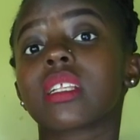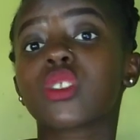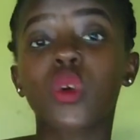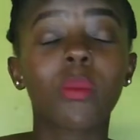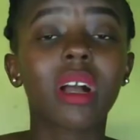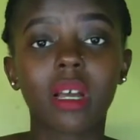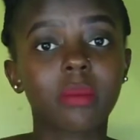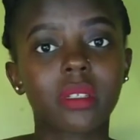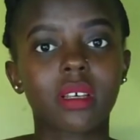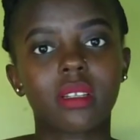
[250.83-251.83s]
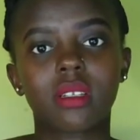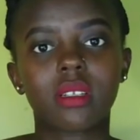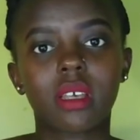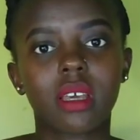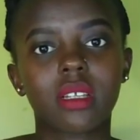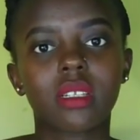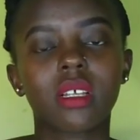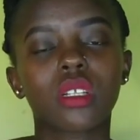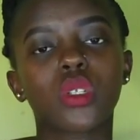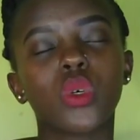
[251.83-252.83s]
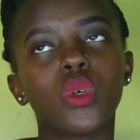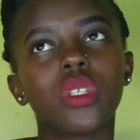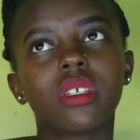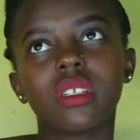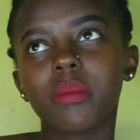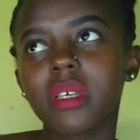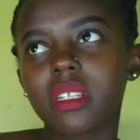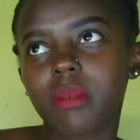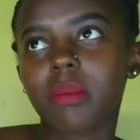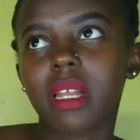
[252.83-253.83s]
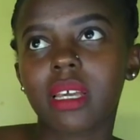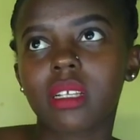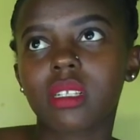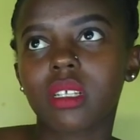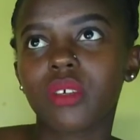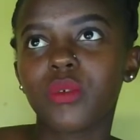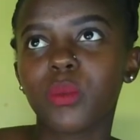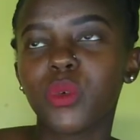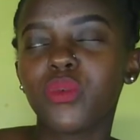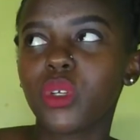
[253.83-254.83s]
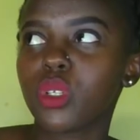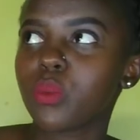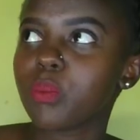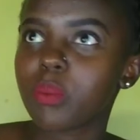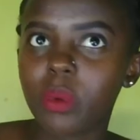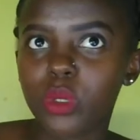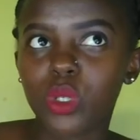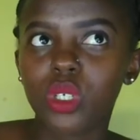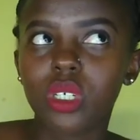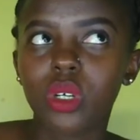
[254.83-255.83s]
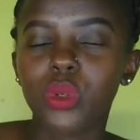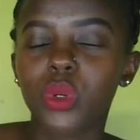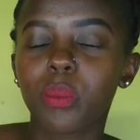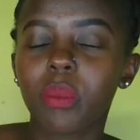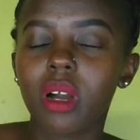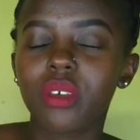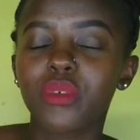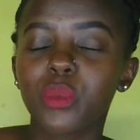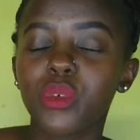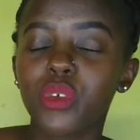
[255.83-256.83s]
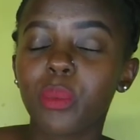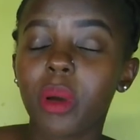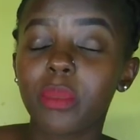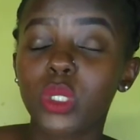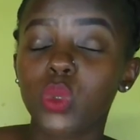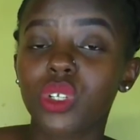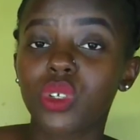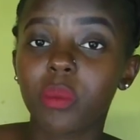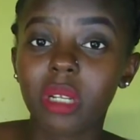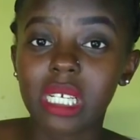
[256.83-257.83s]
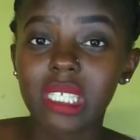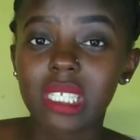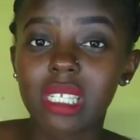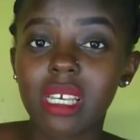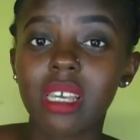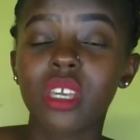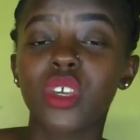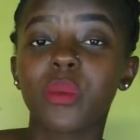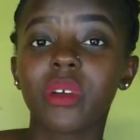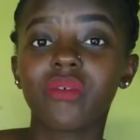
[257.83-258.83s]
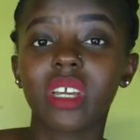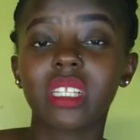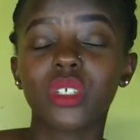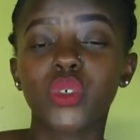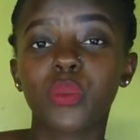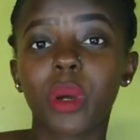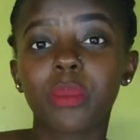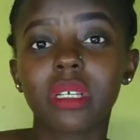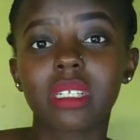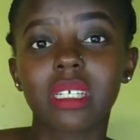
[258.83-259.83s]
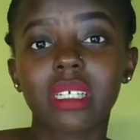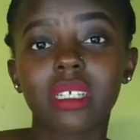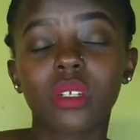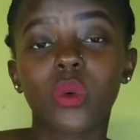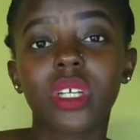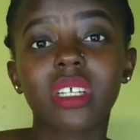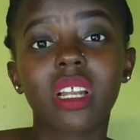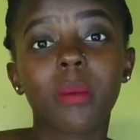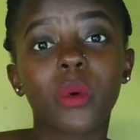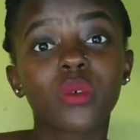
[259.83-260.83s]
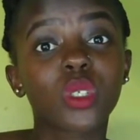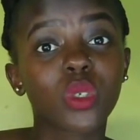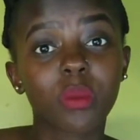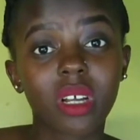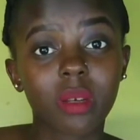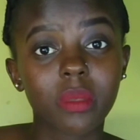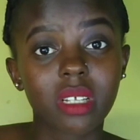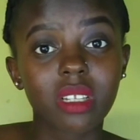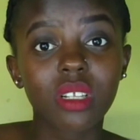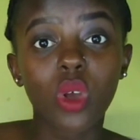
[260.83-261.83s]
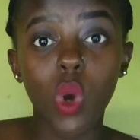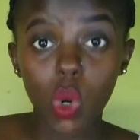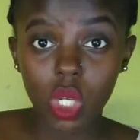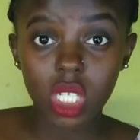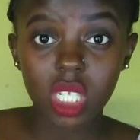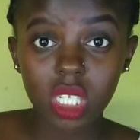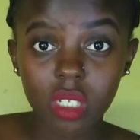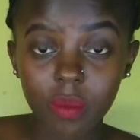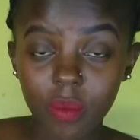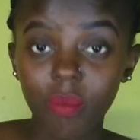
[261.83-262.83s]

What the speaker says: stomach upsets, guys. So the same case applies. If you move your dog or if you move your puppy to a new place, you might find that your puppy is getting quite a number of stomach upsets because